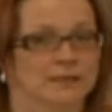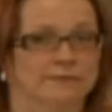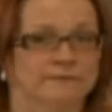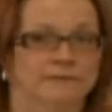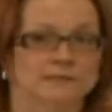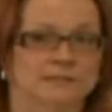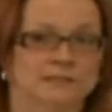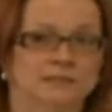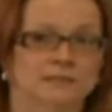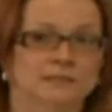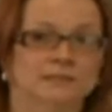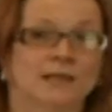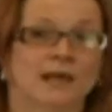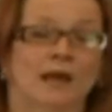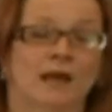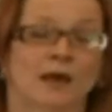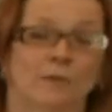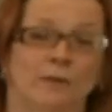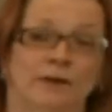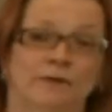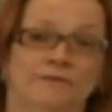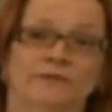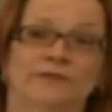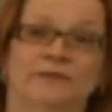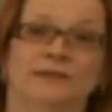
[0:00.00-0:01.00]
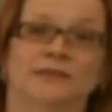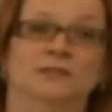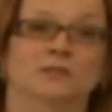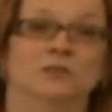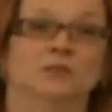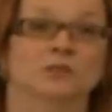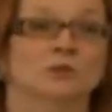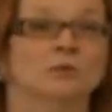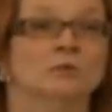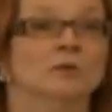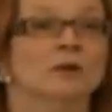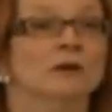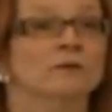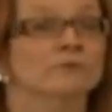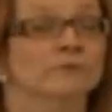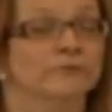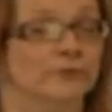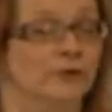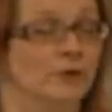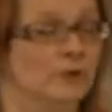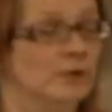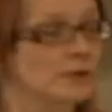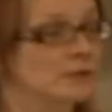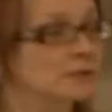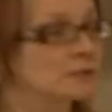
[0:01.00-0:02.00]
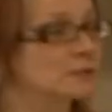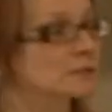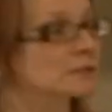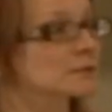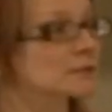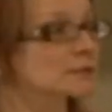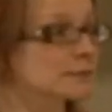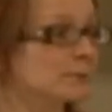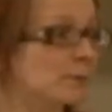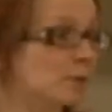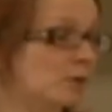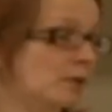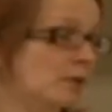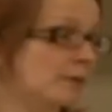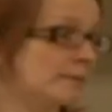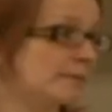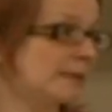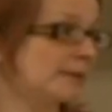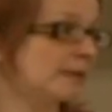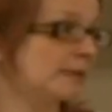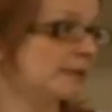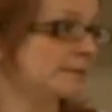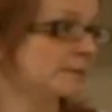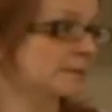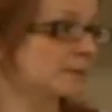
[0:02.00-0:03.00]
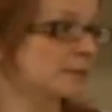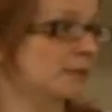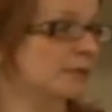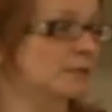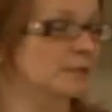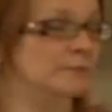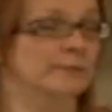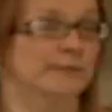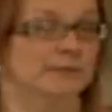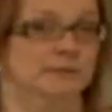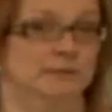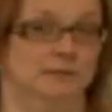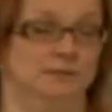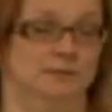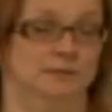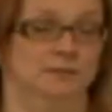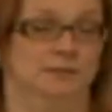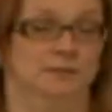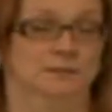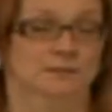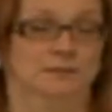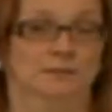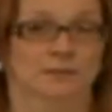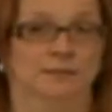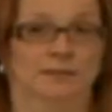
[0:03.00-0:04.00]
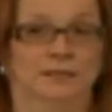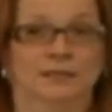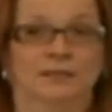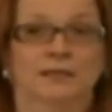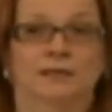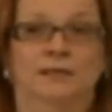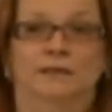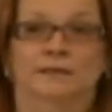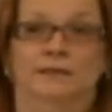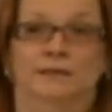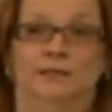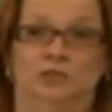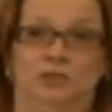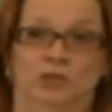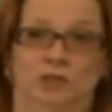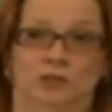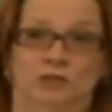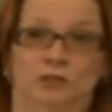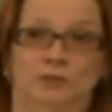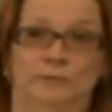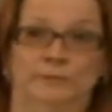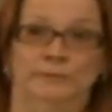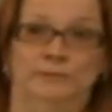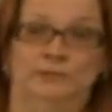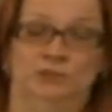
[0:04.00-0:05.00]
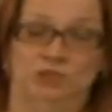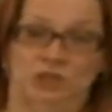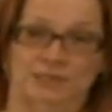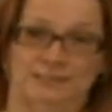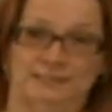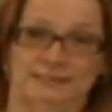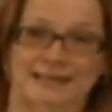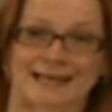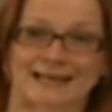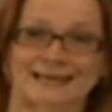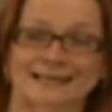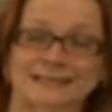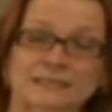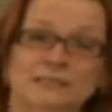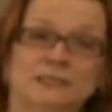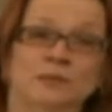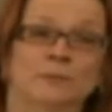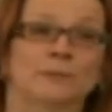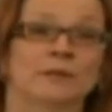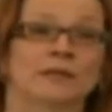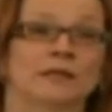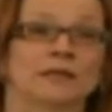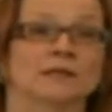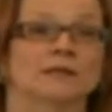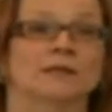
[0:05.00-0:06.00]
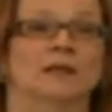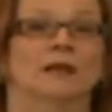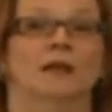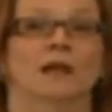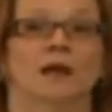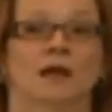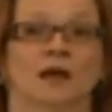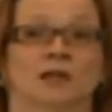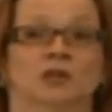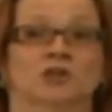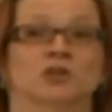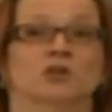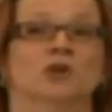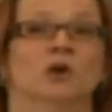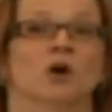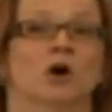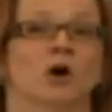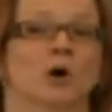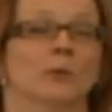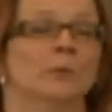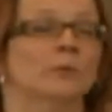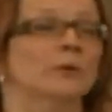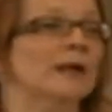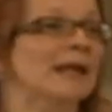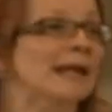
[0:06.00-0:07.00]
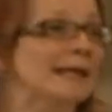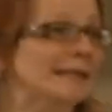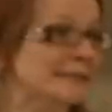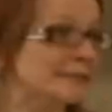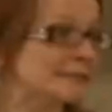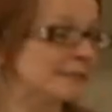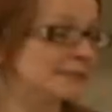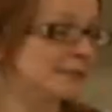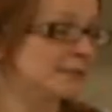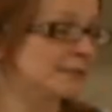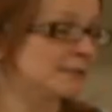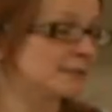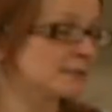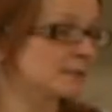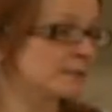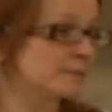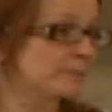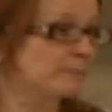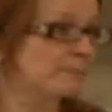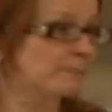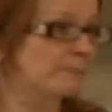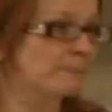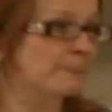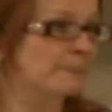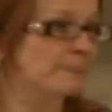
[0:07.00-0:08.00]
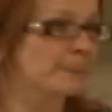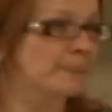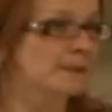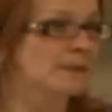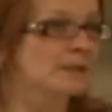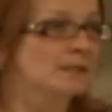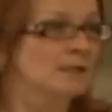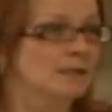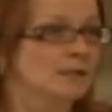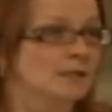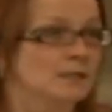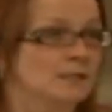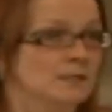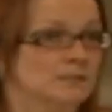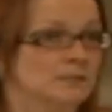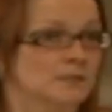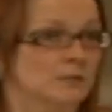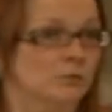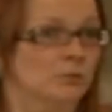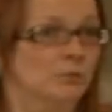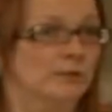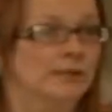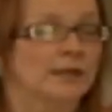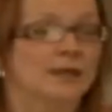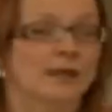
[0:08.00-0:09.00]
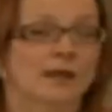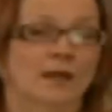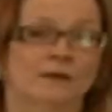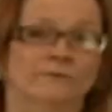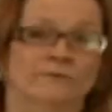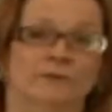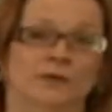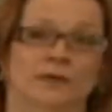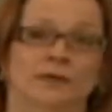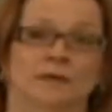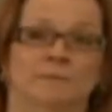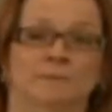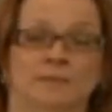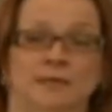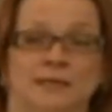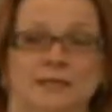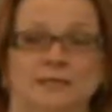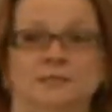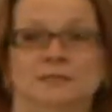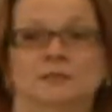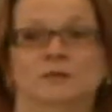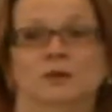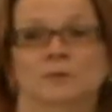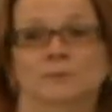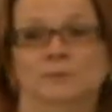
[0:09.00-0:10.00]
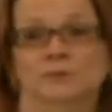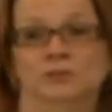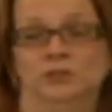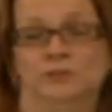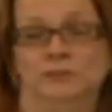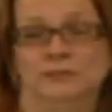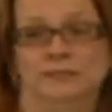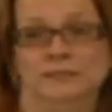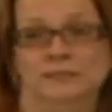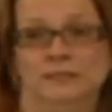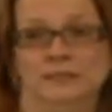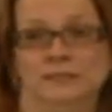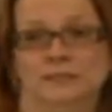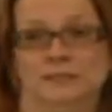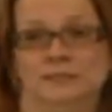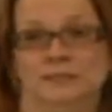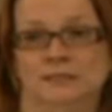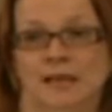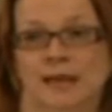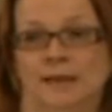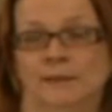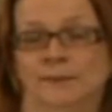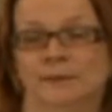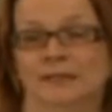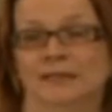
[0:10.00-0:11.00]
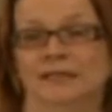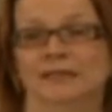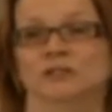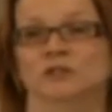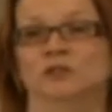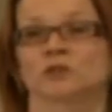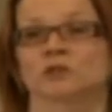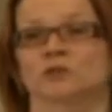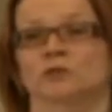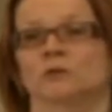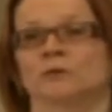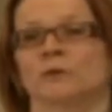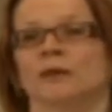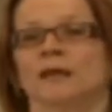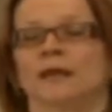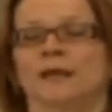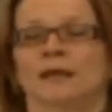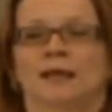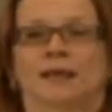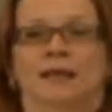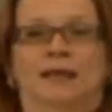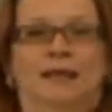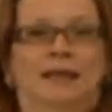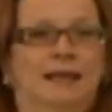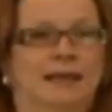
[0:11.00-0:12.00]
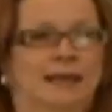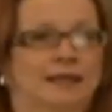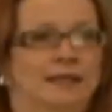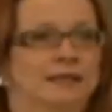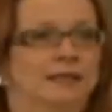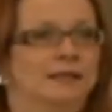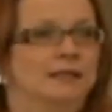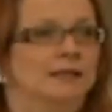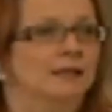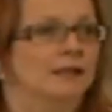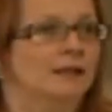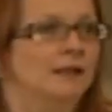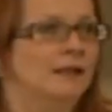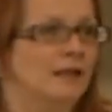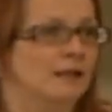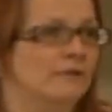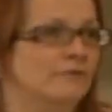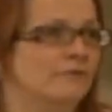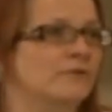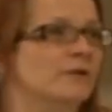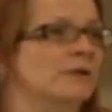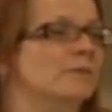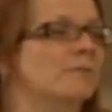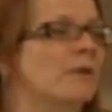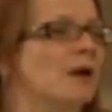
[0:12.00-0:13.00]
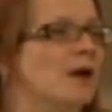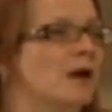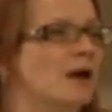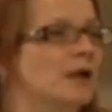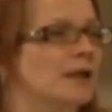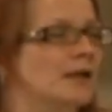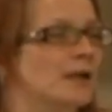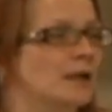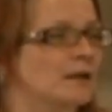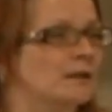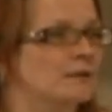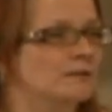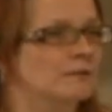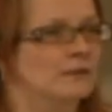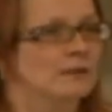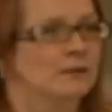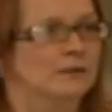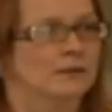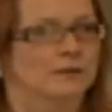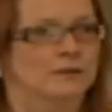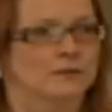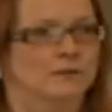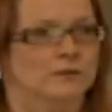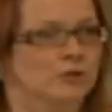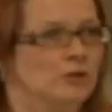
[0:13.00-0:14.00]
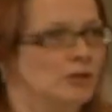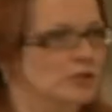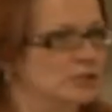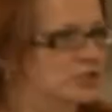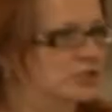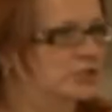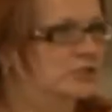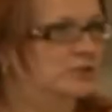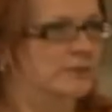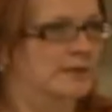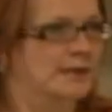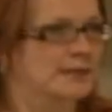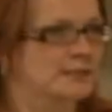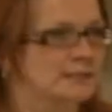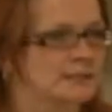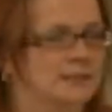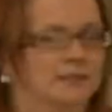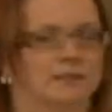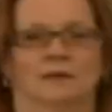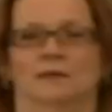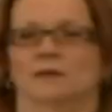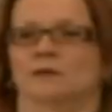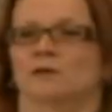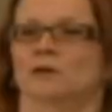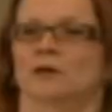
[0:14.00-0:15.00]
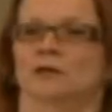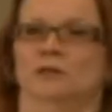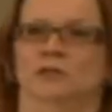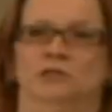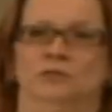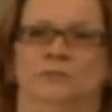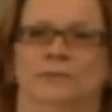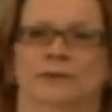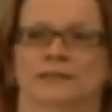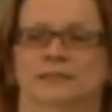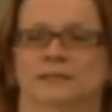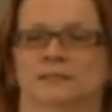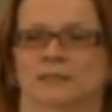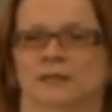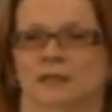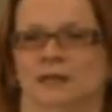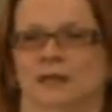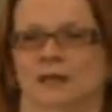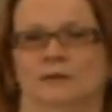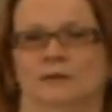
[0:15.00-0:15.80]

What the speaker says: services. However, they do not focus on small and medium-sized businesses. They tend to be the larger corporate entities. So we have an amazing opportunity to tap into any and every market, not just Red Deer, not just Red Deer